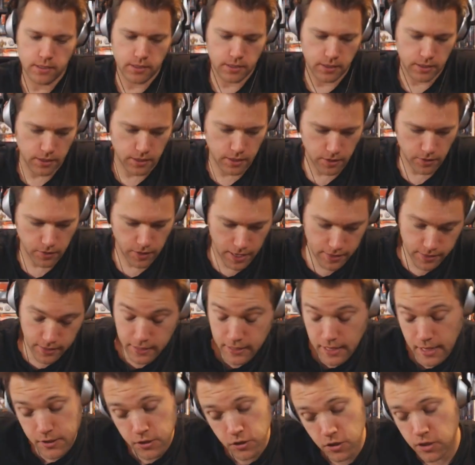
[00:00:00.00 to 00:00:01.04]
you know? I think
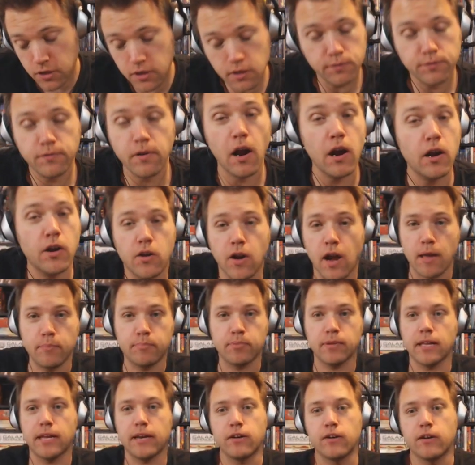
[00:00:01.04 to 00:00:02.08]
that's just the Far Cry
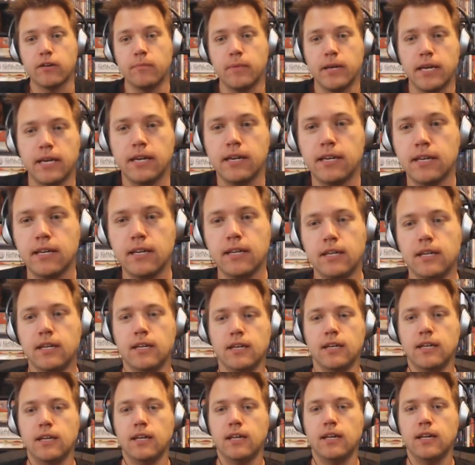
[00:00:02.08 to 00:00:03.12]
player in me.
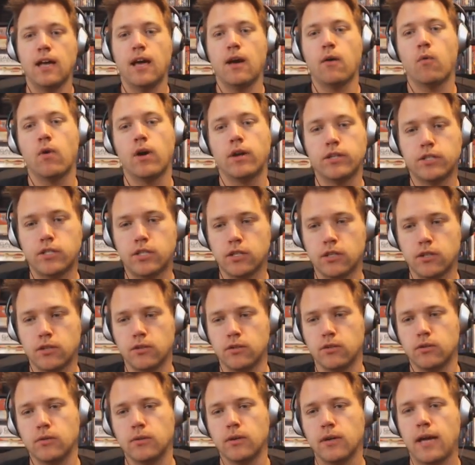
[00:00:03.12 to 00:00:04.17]
I want
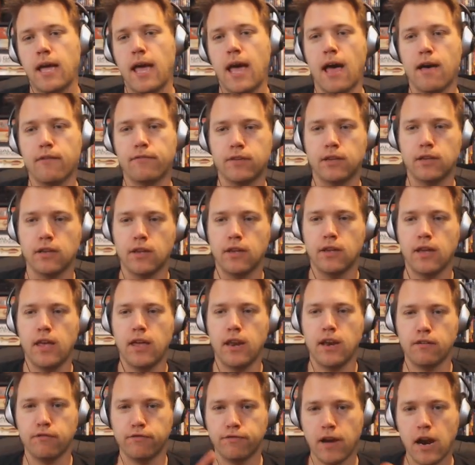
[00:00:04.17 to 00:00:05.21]
to have an
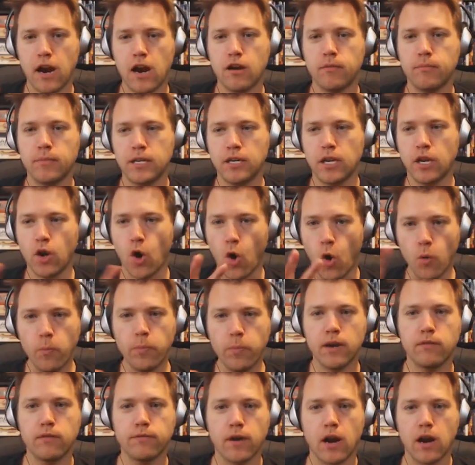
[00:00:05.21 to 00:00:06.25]
environment, an
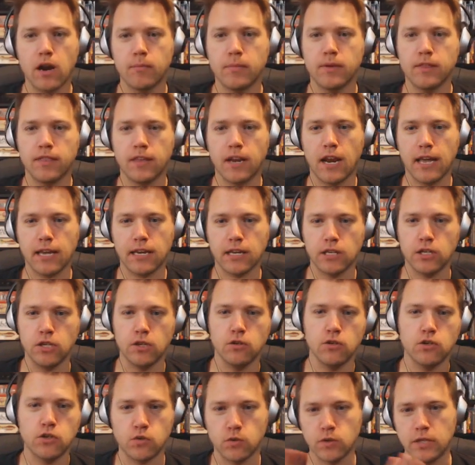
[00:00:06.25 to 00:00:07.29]
open environment that I can
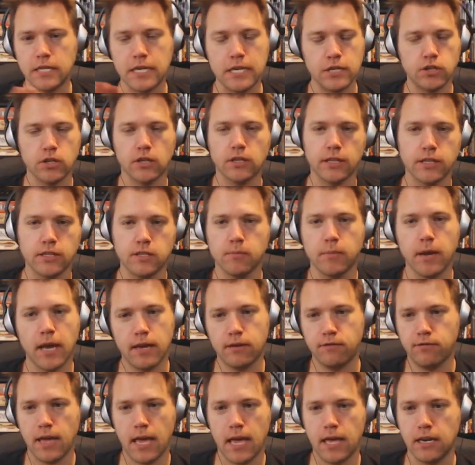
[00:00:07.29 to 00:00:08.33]
use strategically to my
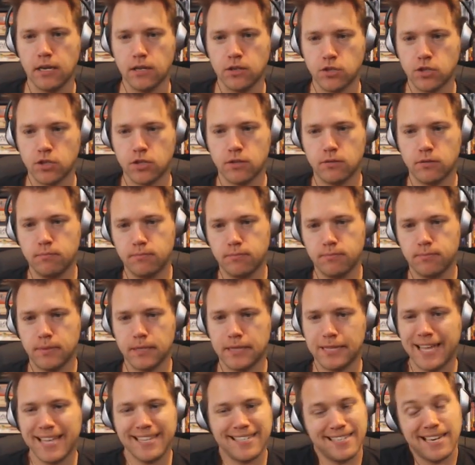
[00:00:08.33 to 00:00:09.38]
advantage. But
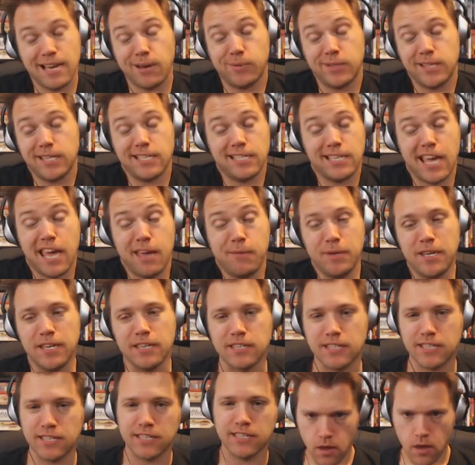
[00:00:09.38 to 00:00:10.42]
that's not what this game
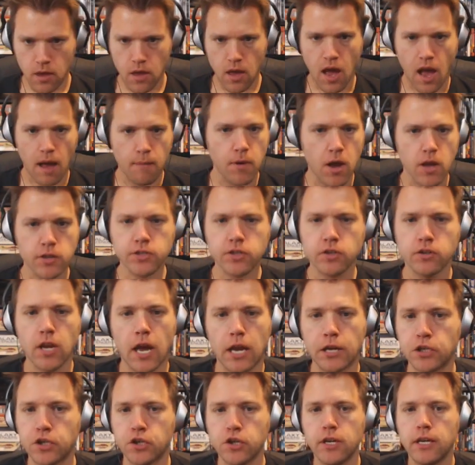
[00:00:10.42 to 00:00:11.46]
is. I'm also
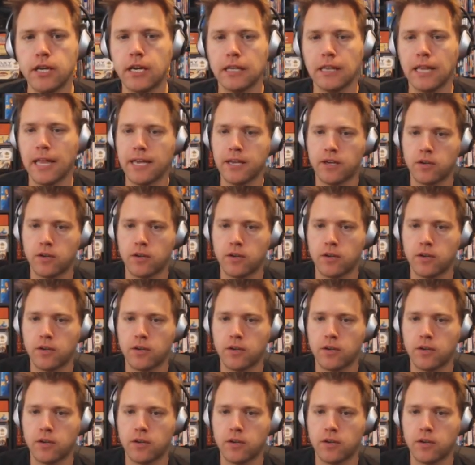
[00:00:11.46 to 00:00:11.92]
not good at, like,